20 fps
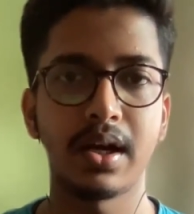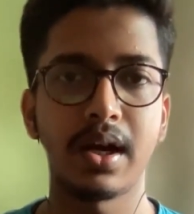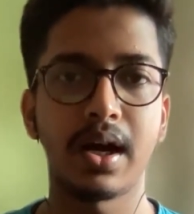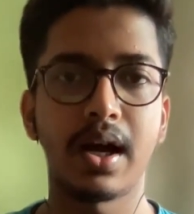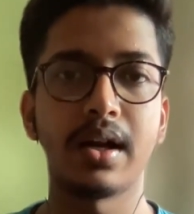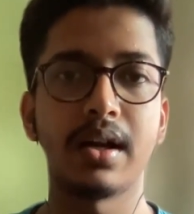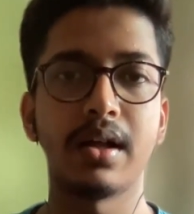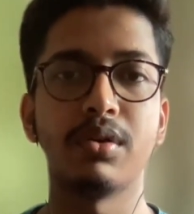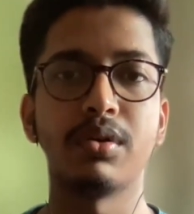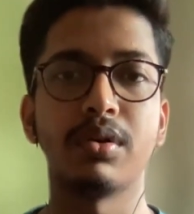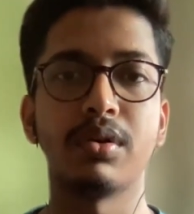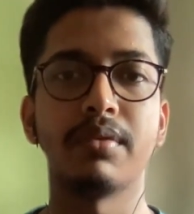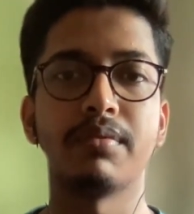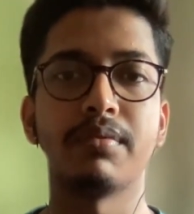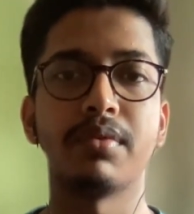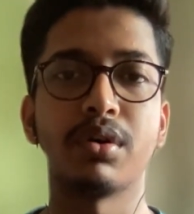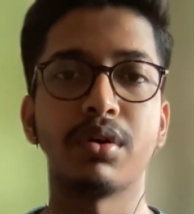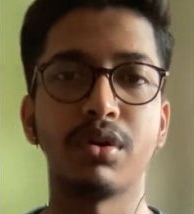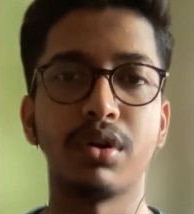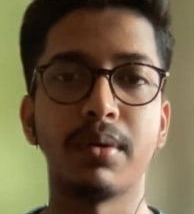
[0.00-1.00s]
and are looking
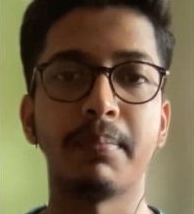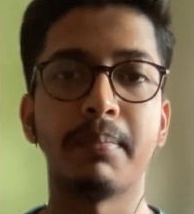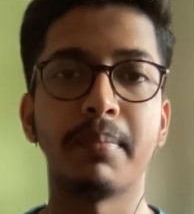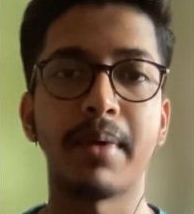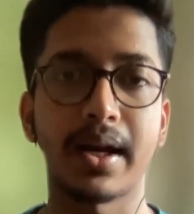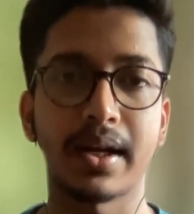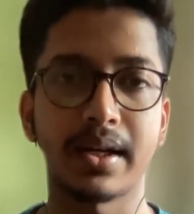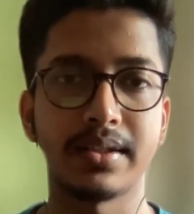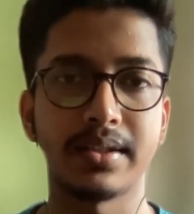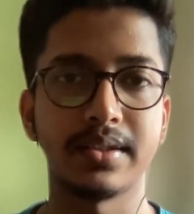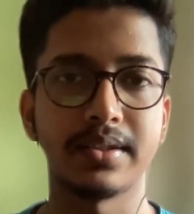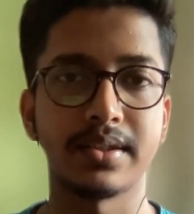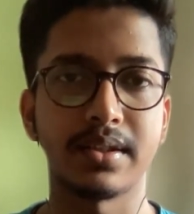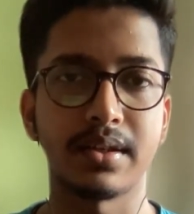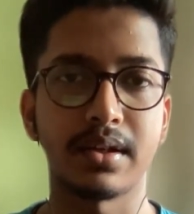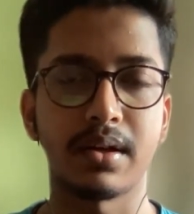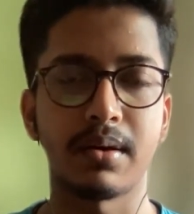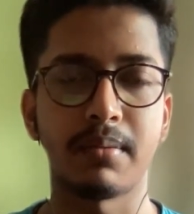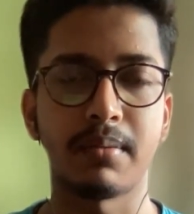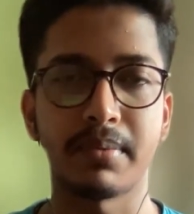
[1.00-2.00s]
for good packages
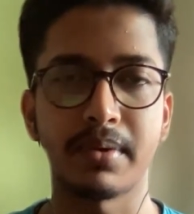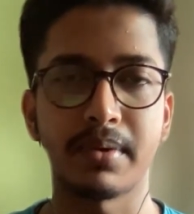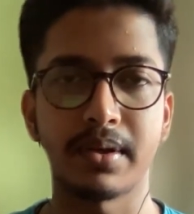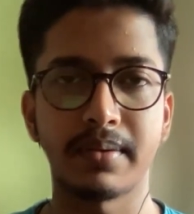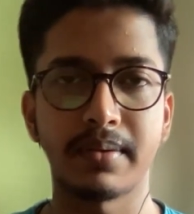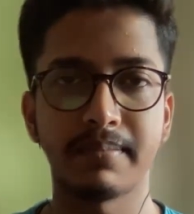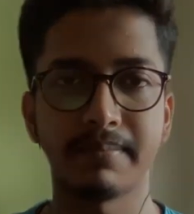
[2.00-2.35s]
in a company.